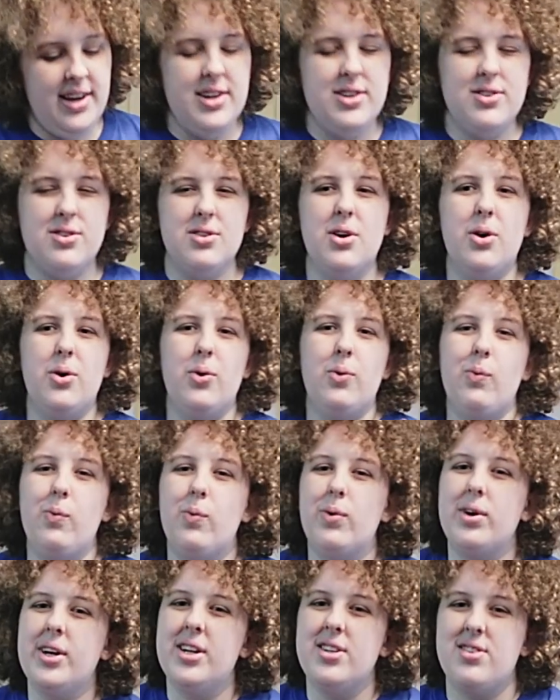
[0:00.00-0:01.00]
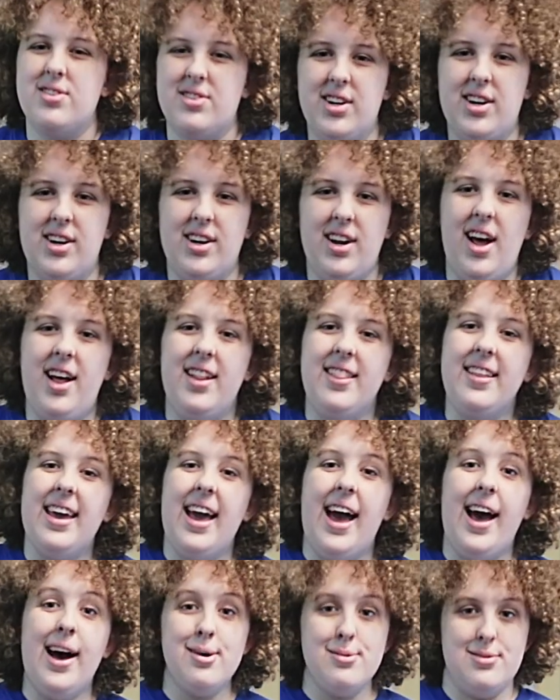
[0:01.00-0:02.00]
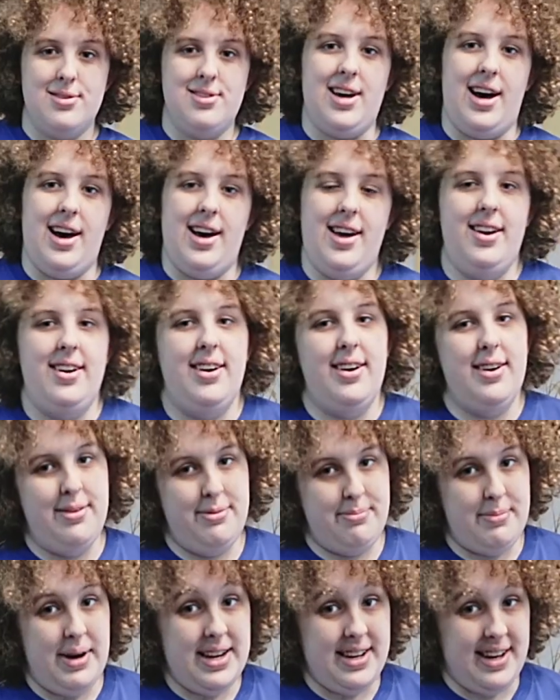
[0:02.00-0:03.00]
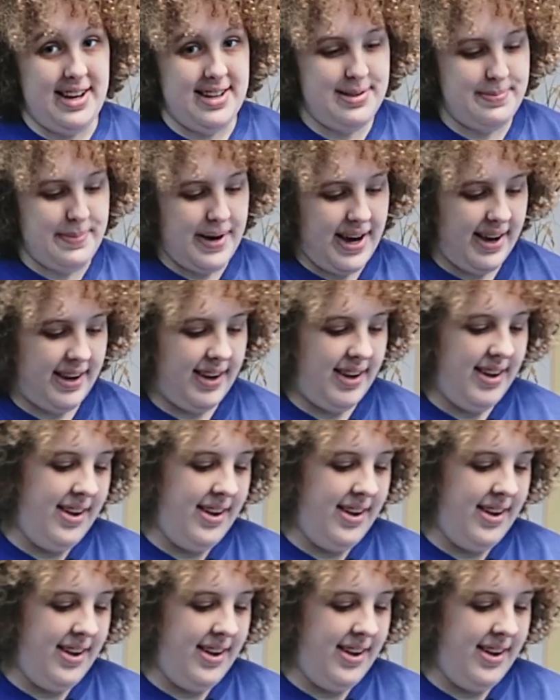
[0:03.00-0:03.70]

So we're gonna start on the outside of my dance bag.